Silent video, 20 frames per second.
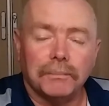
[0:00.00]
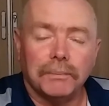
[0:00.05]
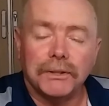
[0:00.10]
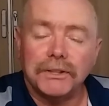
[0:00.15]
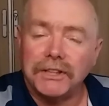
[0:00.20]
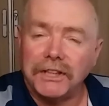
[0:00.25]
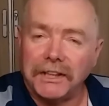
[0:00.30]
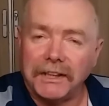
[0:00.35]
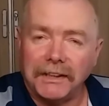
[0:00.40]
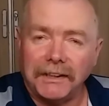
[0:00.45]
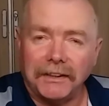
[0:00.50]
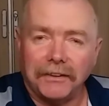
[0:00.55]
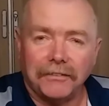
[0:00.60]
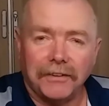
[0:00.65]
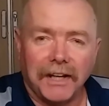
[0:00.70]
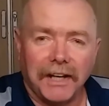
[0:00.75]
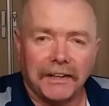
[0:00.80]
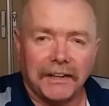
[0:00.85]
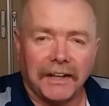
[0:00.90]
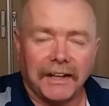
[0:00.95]
particularly
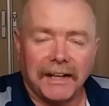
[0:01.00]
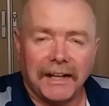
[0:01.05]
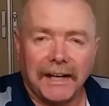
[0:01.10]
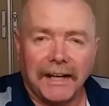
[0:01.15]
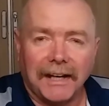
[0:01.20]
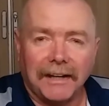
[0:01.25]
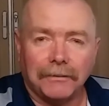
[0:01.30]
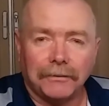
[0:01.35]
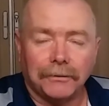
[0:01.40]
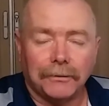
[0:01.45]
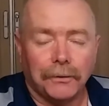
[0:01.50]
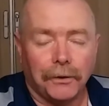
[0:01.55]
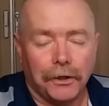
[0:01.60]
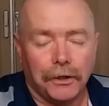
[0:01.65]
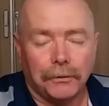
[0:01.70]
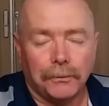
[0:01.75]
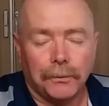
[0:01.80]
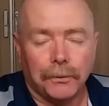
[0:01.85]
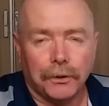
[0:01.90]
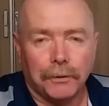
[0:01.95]
around a car or
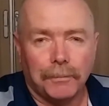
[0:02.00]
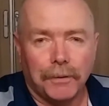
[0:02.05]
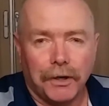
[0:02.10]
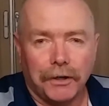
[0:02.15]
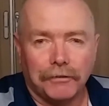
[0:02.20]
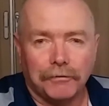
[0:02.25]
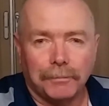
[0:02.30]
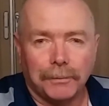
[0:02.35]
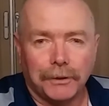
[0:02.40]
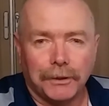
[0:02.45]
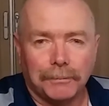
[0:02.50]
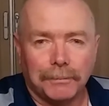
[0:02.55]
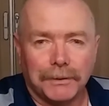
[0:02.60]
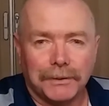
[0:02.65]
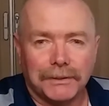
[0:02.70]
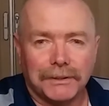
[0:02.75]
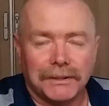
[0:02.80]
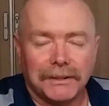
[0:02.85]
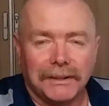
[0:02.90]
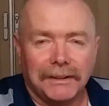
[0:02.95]
automotive
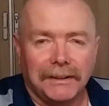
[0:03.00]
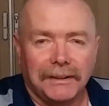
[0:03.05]
purpose.